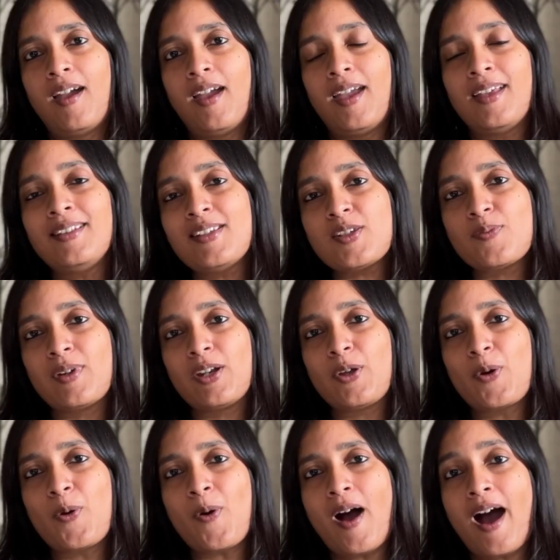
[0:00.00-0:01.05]
In this
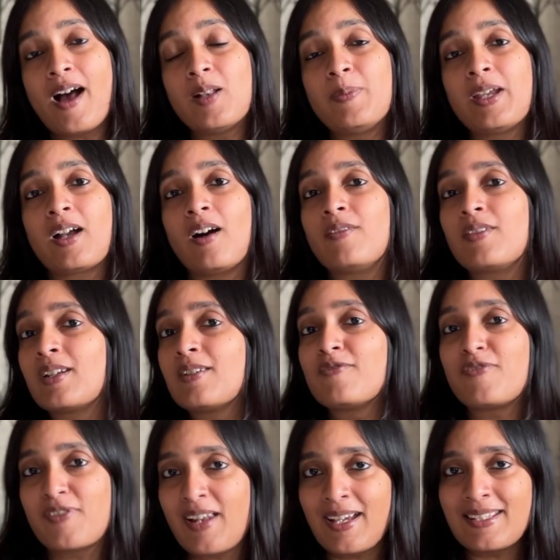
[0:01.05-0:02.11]
video, I'll be covering
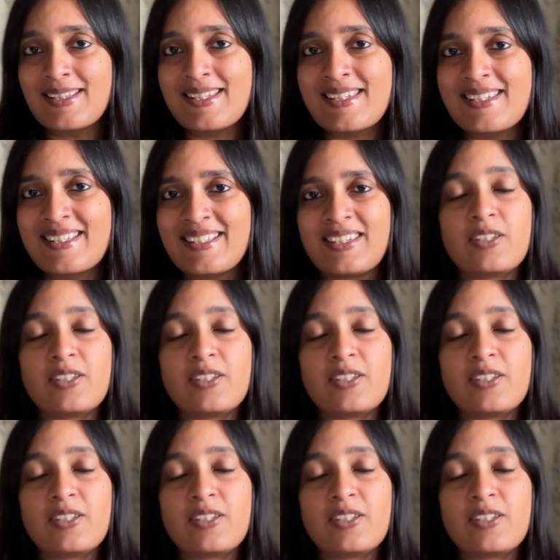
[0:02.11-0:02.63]
flights,